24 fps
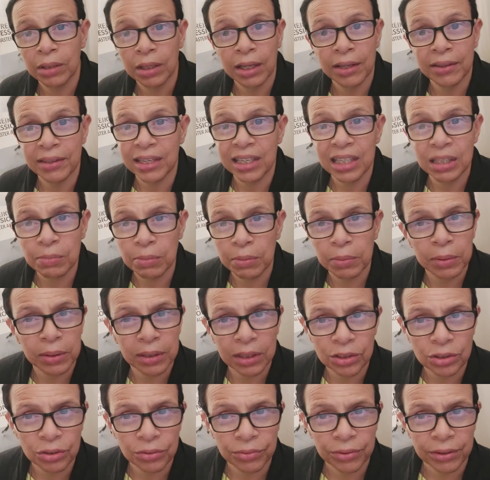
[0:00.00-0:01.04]
And these people are
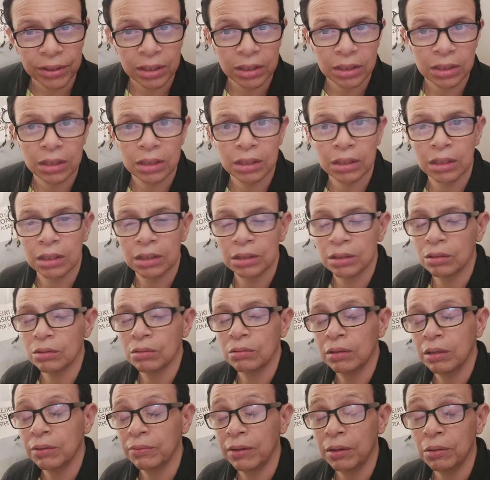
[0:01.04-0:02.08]
not your friends.
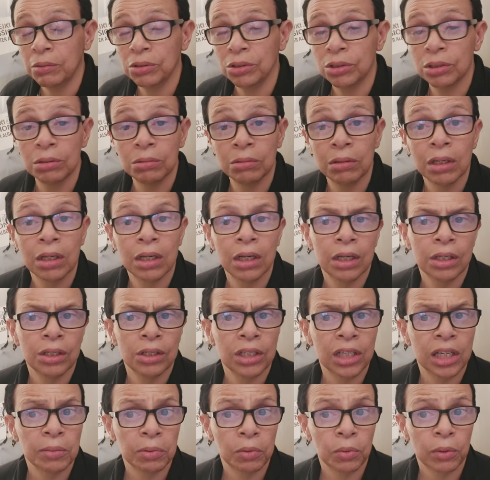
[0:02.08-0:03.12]
So if I was you,
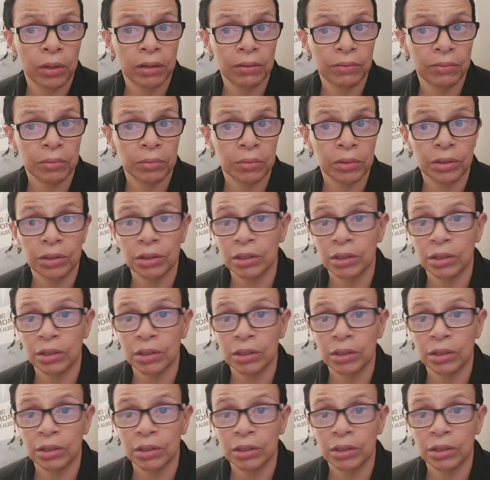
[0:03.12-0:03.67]
you keep away from it.